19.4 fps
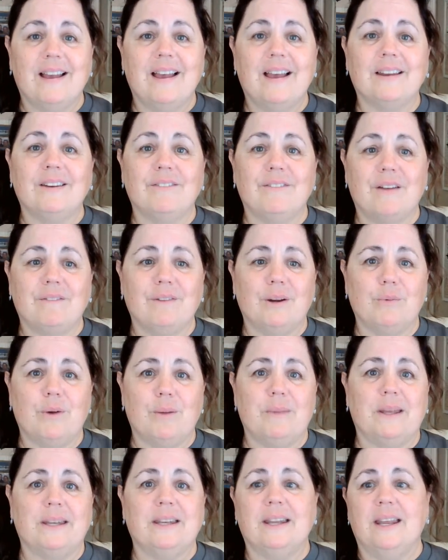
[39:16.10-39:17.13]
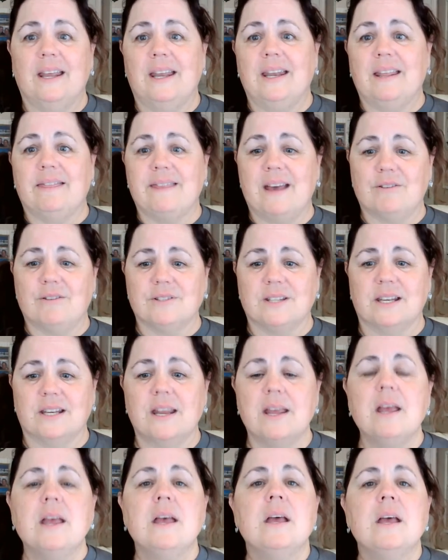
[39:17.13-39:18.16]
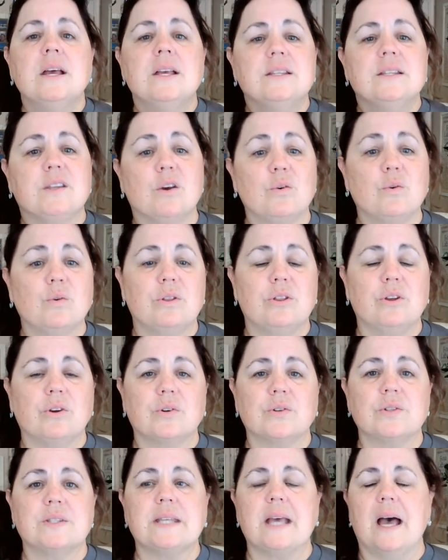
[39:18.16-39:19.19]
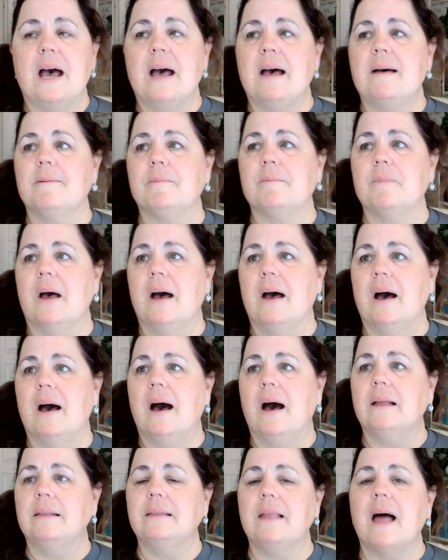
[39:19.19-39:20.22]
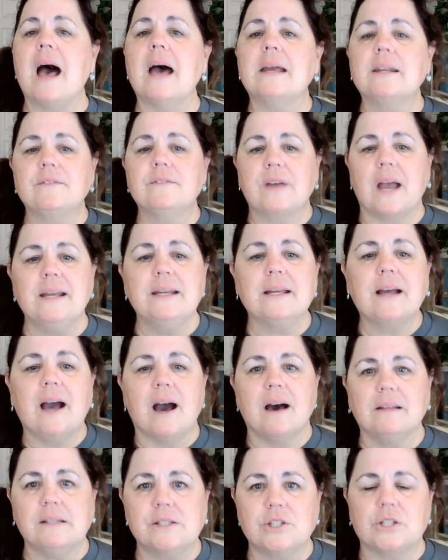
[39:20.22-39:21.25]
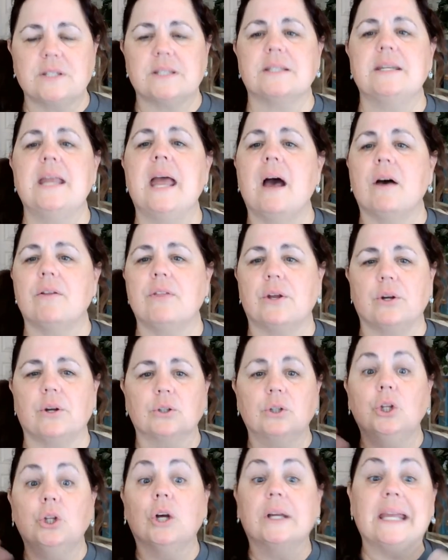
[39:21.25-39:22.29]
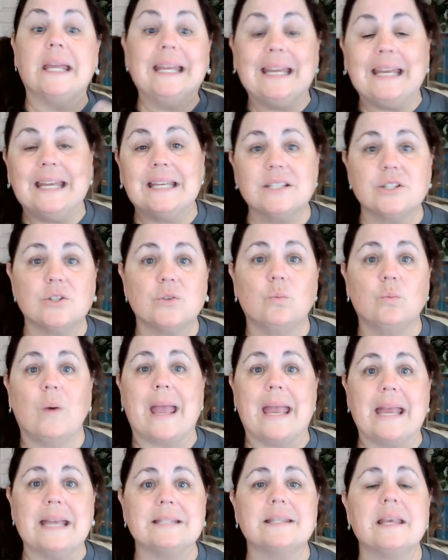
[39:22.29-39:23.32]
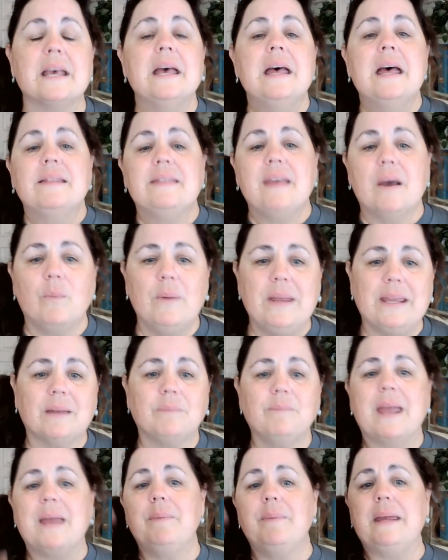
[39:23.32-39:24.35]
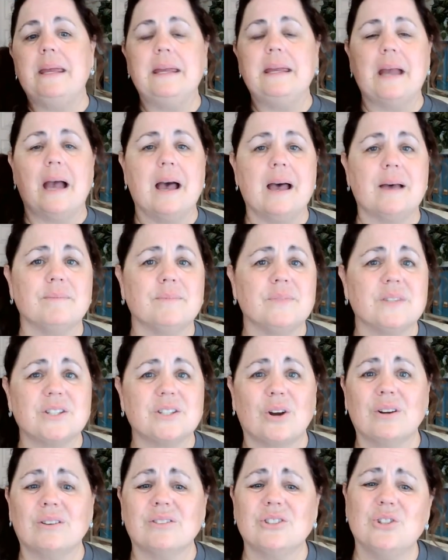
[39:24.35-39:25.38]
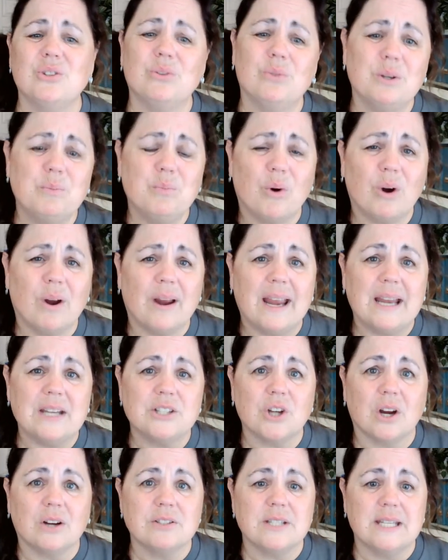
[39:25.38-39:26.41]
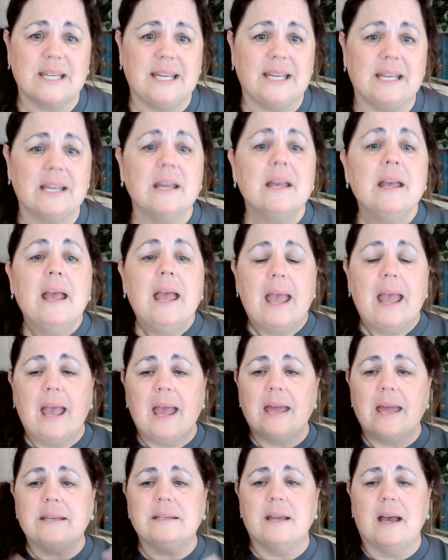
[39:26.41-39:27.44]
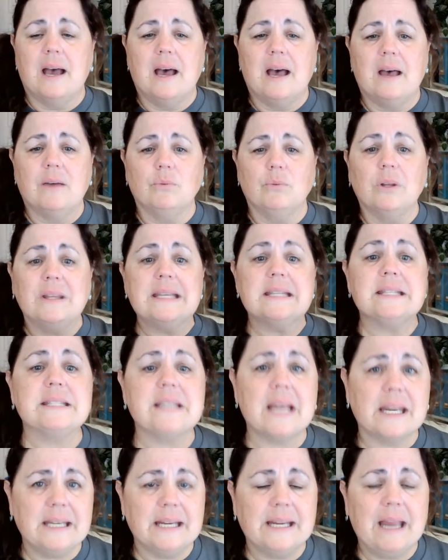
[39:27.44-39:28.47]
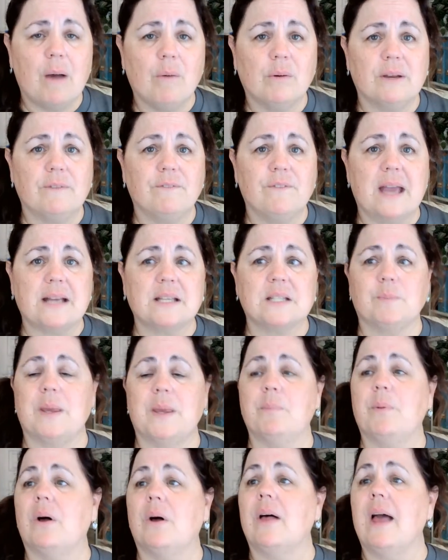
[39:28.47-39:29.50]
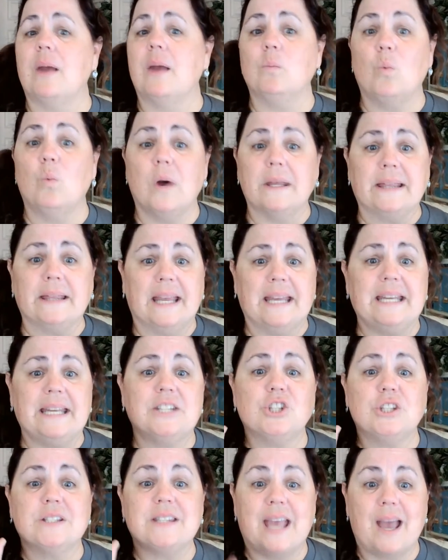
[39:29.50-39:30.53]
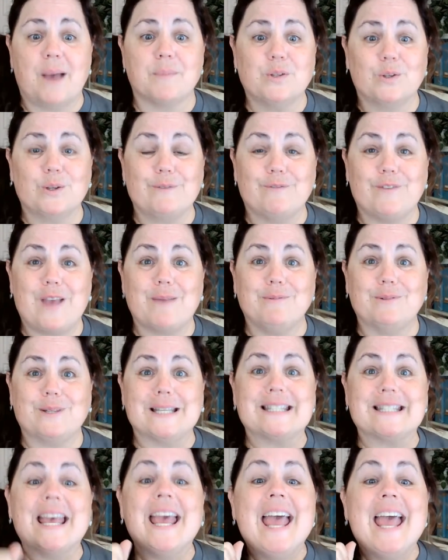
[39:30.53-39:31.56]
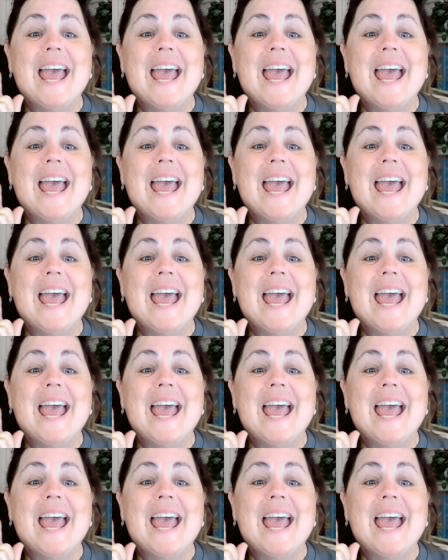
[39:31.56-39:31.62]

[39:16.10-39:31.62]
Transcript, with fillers: out of every woman in 1,000. So there's a lot of gynecologists now that are looking into ways that we can maybe start doing more HRT and really studying how it affects people. And one lady, she's absolutely fabulous.